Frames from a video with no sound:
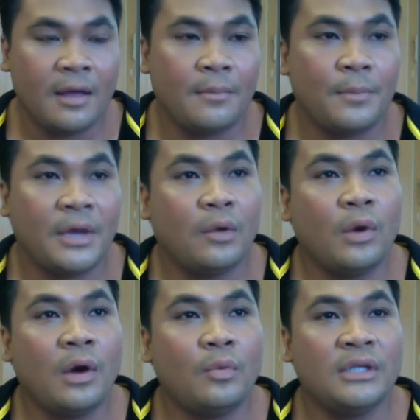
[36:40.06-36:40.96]
But
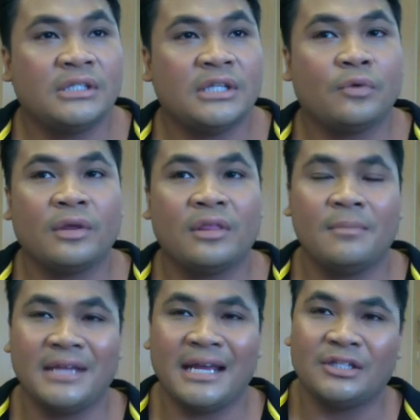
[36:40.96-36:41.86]
what was their rhythm
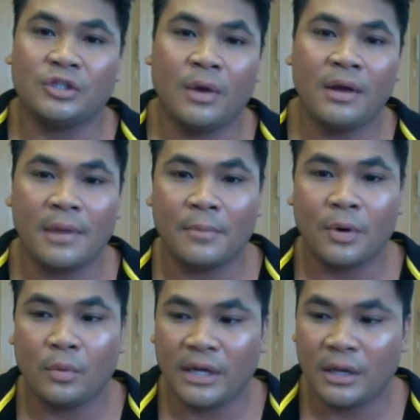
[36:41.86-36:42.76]
dance? Do I remember
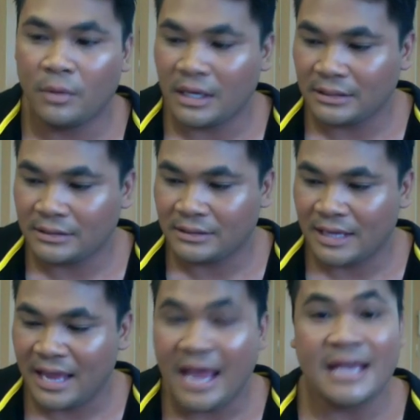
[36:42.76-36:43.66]
what it was?
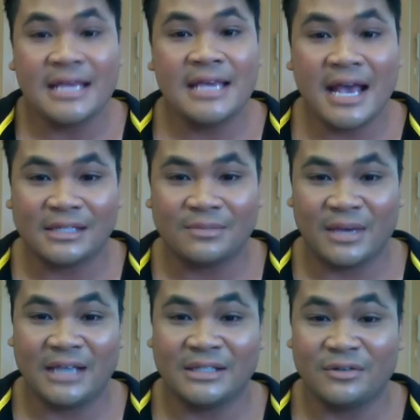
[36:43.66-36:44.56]
Yes,
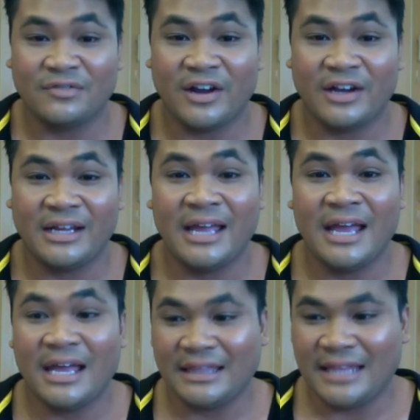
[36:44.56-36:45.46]
because it was very
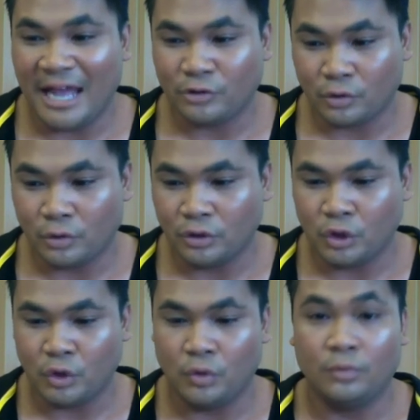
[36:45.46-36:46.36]
theatrical
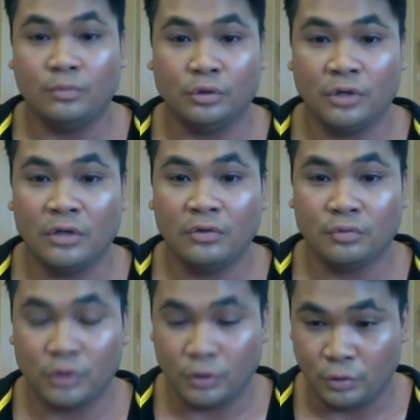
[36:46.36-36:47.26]
to Moulin
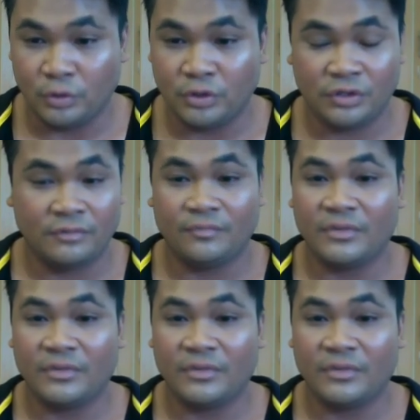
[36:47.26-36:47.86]
Rouge.